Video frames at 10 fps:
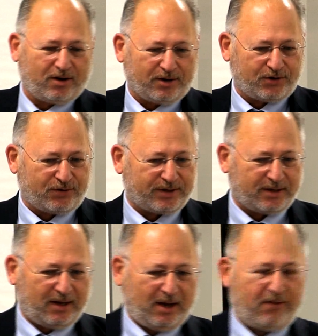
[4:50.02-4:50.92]
countries.
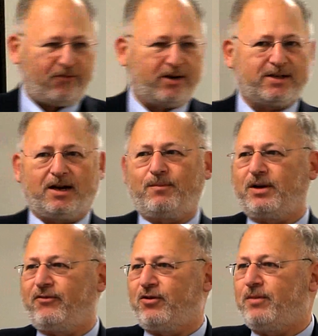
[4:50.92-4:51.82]
For example,
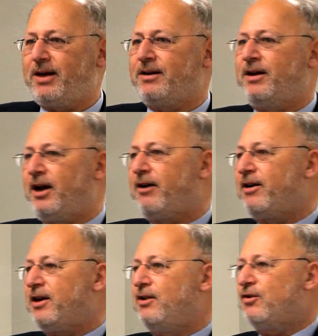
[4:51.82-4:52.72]
if you make an error
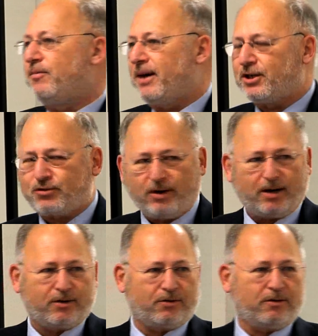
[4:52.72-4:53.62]
in your batch
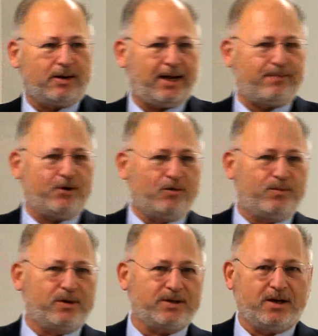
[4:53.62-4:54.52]
record or your lab
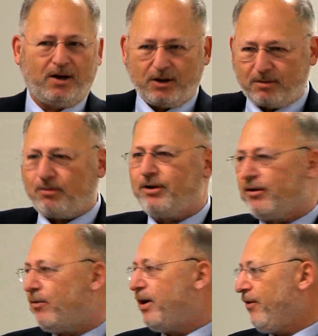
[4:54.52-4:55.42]
notebooks, you all know
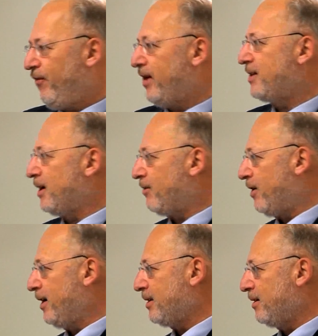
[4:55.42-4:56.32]
the way to fix that,
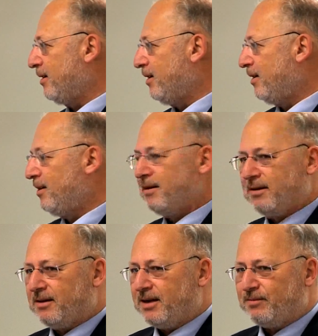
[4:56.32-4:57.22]
right?
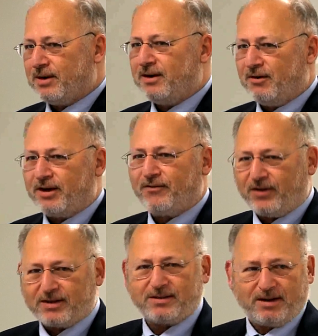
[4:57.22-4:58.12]
Anybody know how to
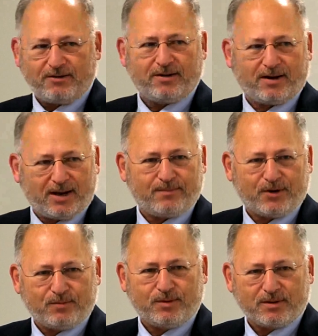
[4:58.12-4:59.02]
fix an error in a lab
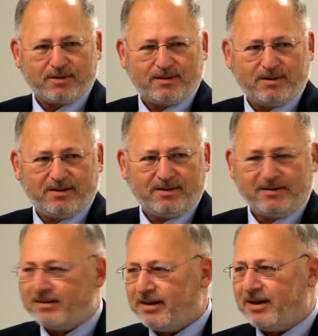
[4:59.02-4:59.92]
notebook?
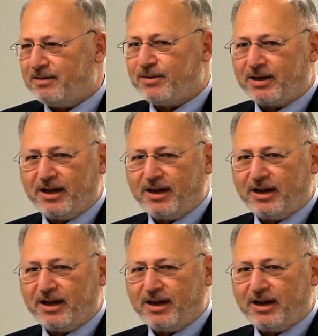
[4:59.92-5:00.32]
Anybody